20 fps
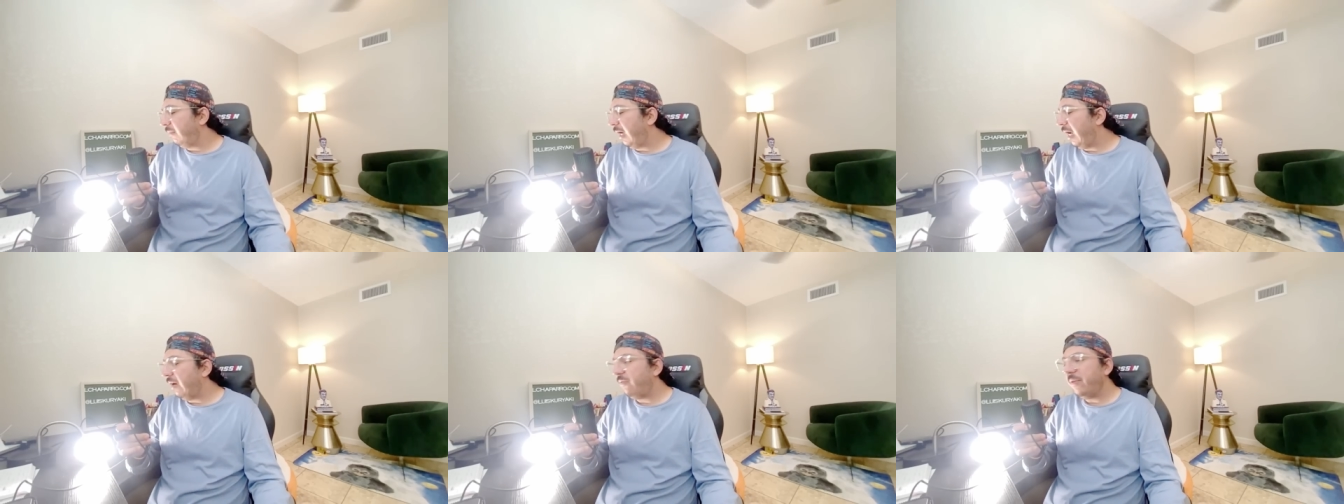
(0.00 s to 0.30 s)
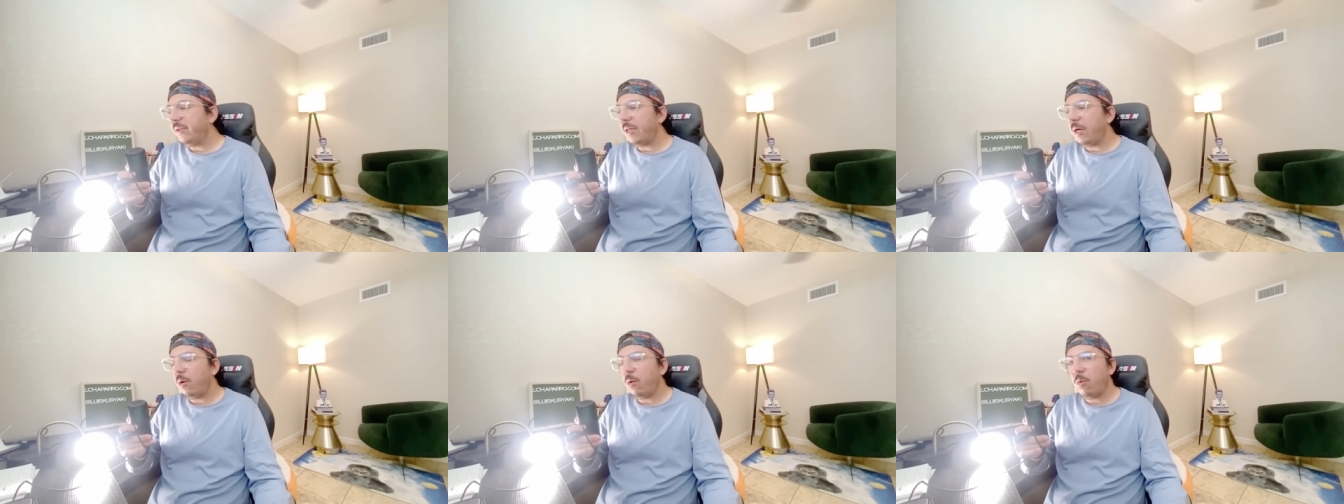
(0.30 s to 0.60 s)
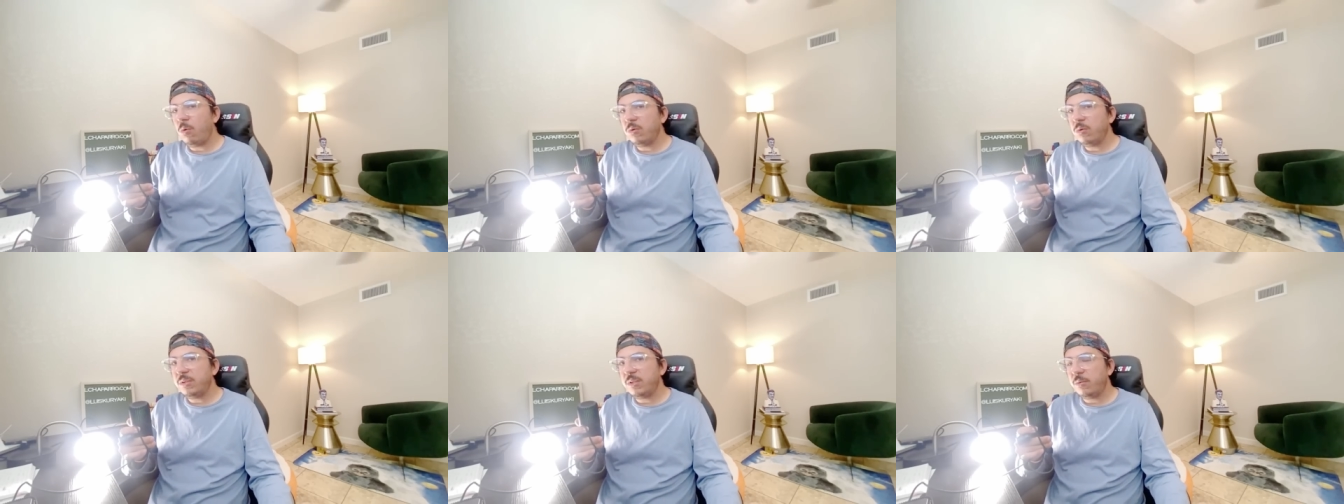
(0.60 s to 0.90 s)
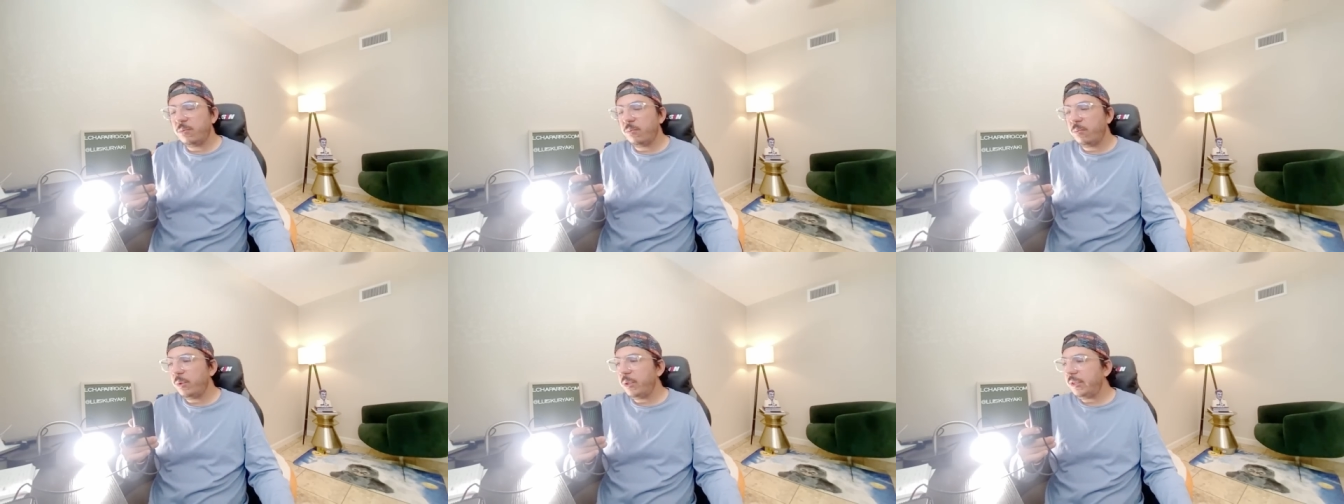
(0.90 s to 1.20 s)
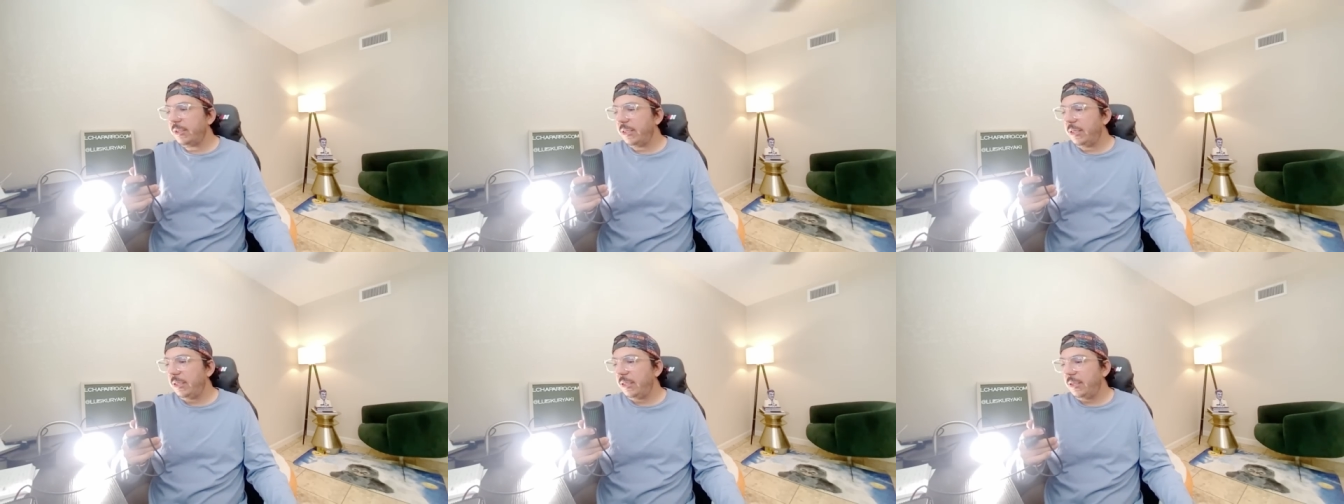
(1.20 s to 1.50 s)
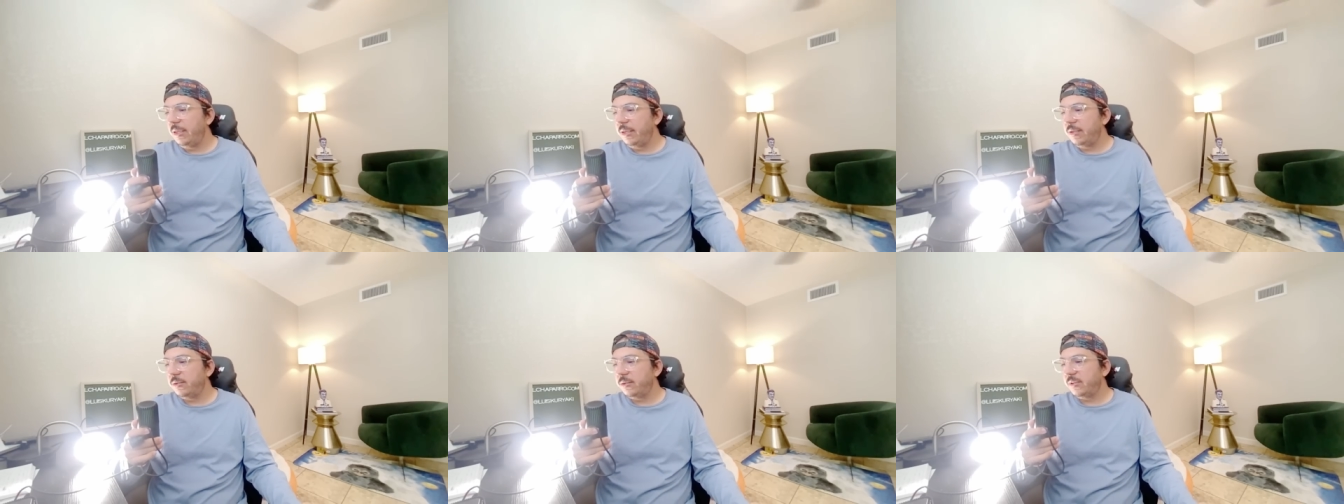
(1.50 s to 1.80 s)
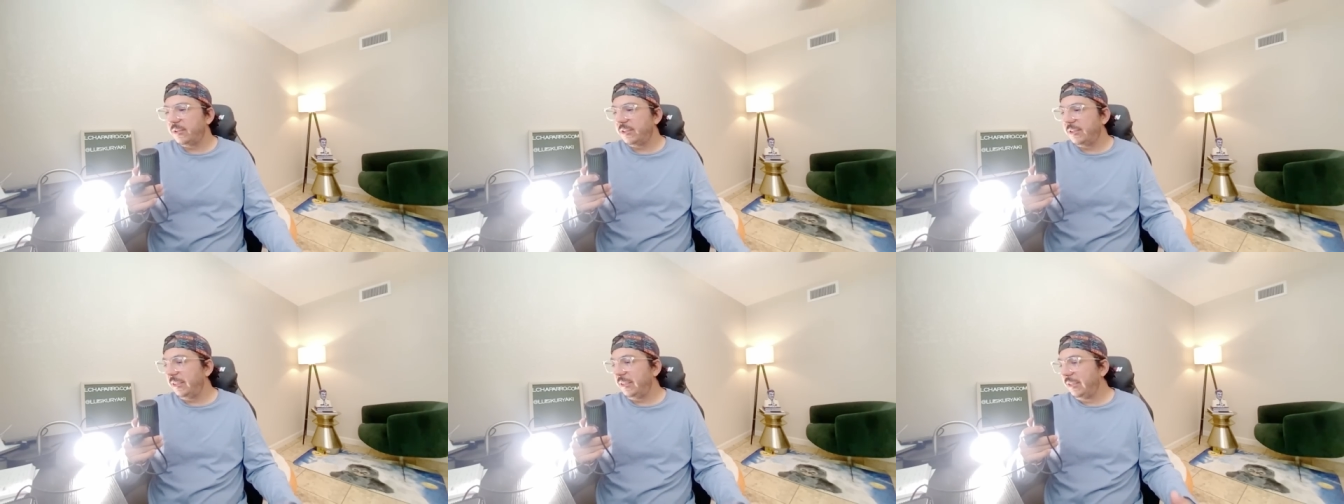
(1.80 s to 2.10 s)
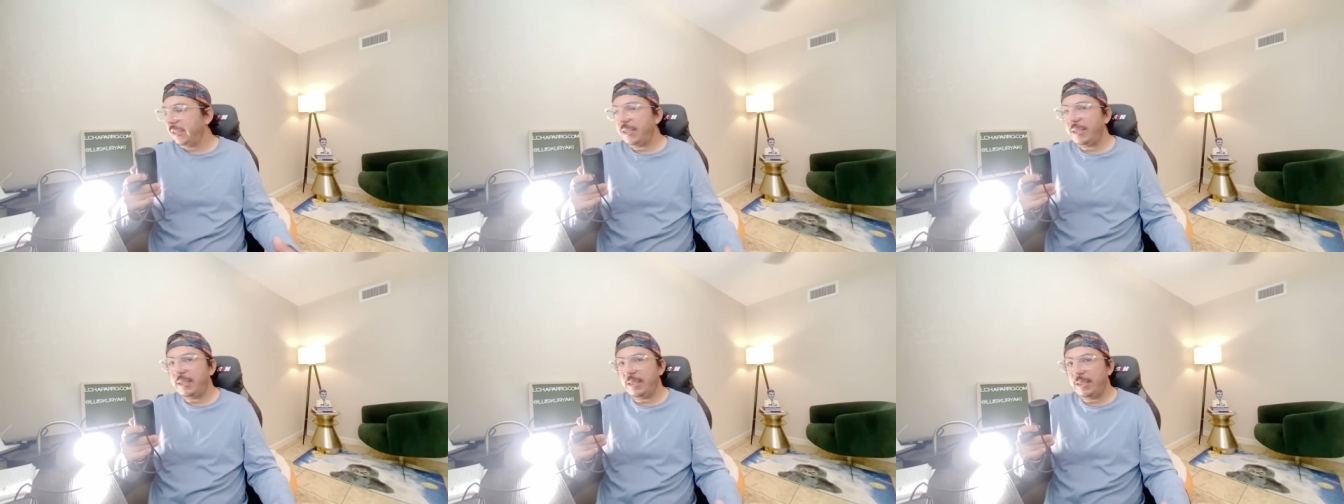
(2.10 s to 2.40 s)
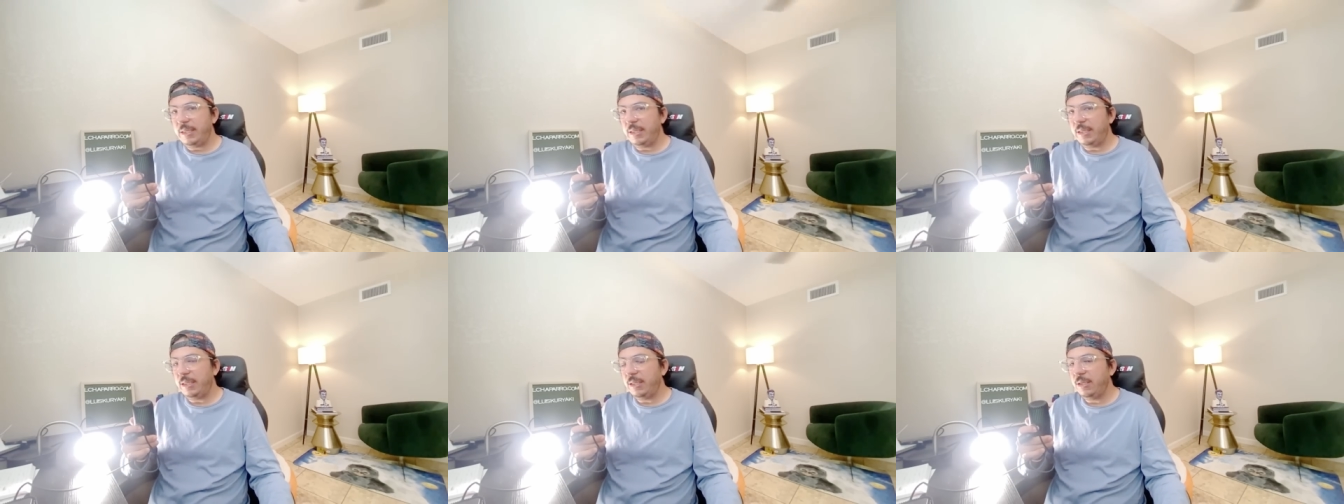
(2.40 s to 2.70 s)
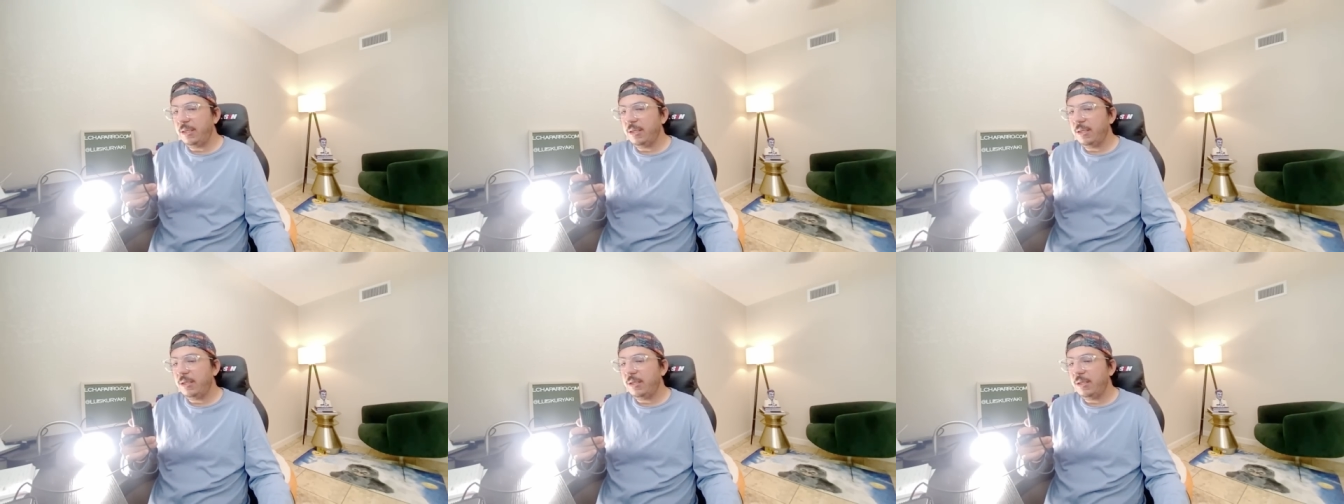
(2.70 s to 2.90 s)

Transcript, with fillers: Africa holds a really interesting key